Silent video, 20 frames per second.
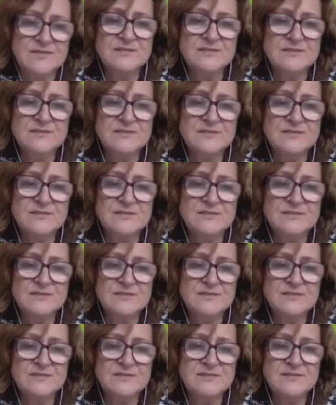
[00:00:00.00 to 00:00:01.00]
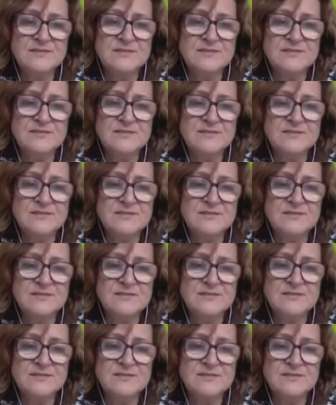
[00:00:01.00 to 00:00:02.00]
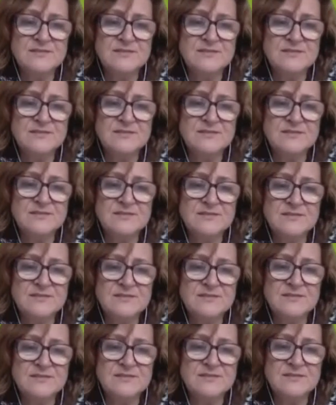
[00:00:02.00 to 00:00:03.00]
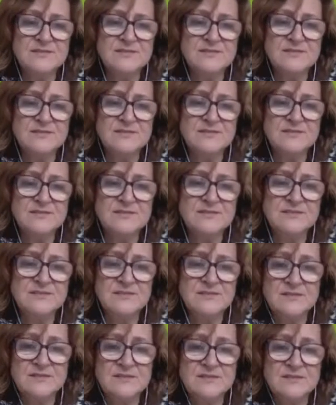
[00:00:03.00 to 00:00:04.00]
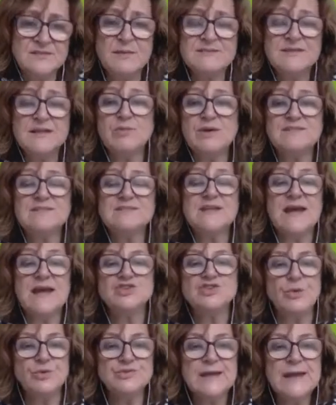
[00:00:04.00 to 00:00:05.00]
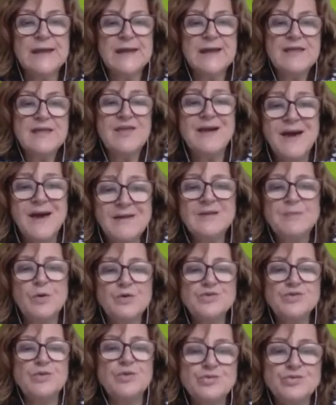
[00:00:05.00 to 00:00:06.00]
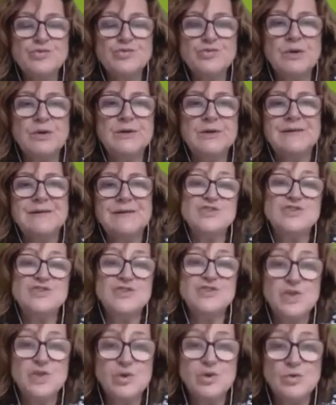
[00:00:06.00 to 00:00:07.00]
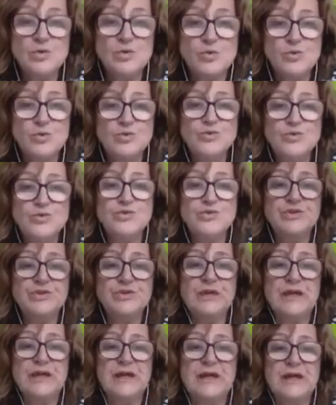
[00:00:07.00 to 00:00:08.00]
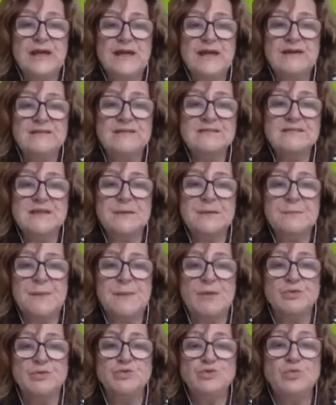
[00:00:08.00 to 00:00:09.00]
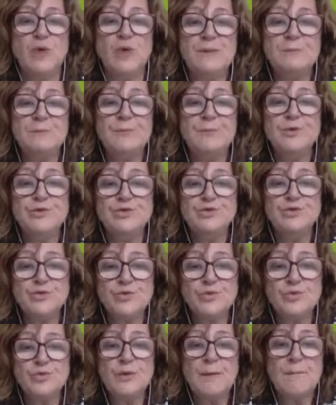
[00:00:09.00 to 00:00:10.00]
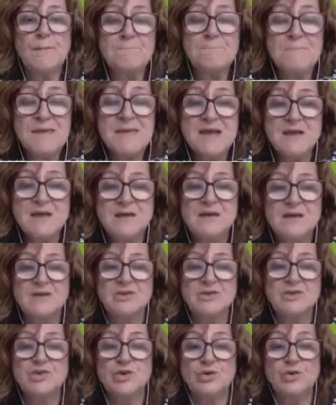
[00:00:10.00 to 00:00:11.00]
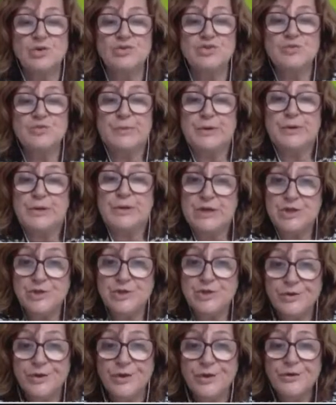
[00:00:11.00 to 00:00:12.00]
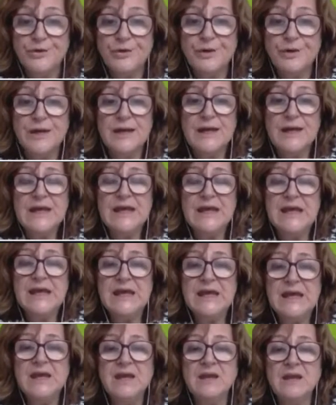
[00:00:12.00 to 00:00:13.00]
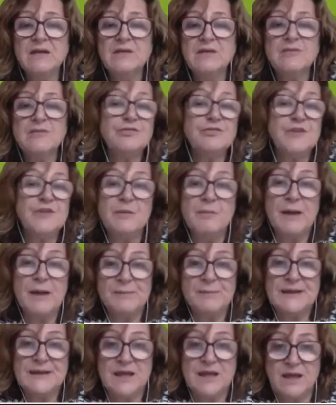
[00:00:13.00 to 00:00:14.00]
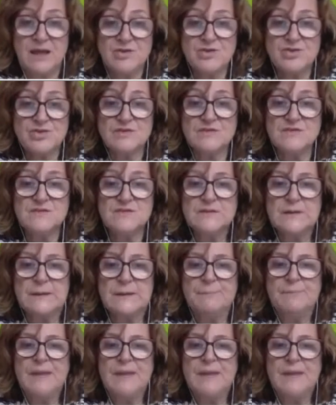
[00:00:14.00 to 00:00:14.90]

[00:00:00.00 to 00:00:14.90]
And this is basically what the slide shows. The current post-consumer recycled PE, which is used, is about 1.2 million tons per year in film applications.